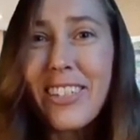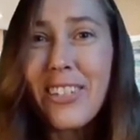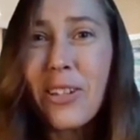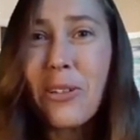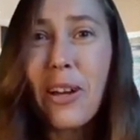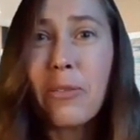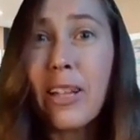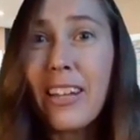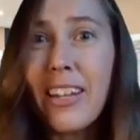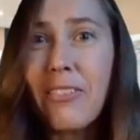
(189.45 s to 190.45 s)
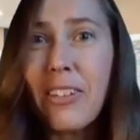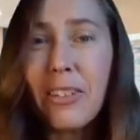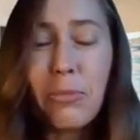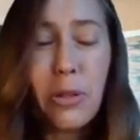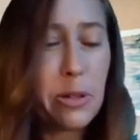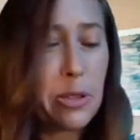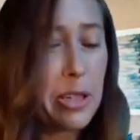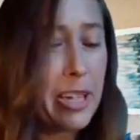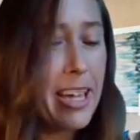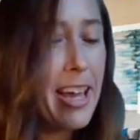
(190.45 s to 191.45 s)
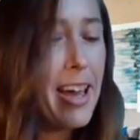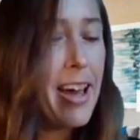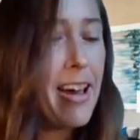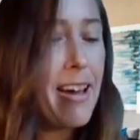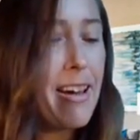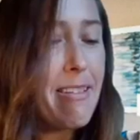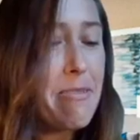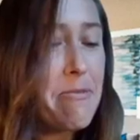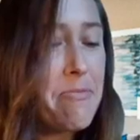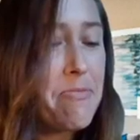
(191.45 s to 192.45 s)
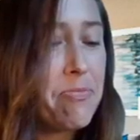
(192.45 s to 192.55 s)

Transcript: So I'm glad that I read the prologue. But